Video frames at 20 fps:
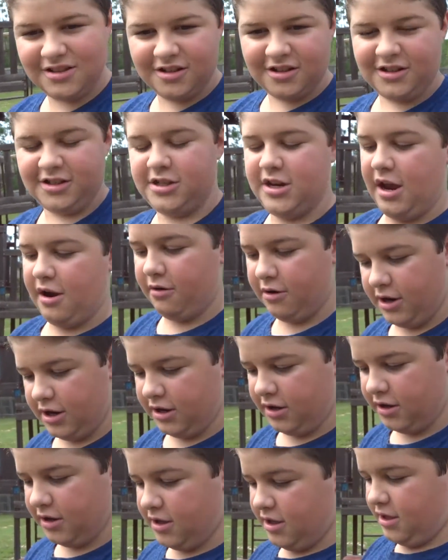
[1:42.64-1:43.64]
took a shower
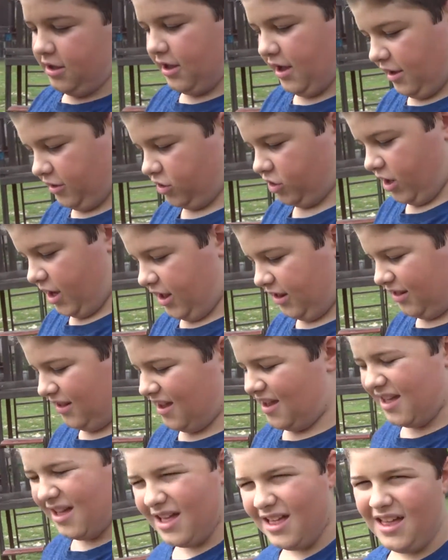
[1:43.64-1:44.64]
and got dressed.
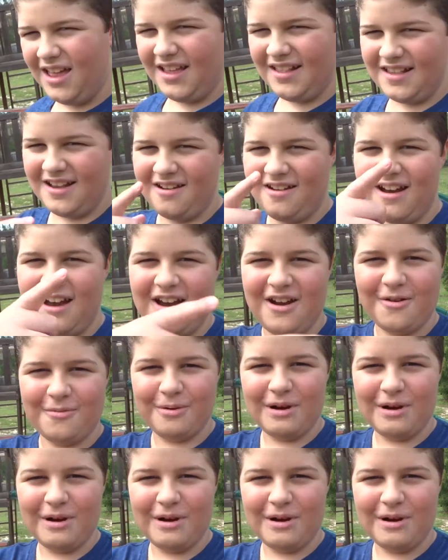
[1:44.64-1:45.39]
That's an Ohio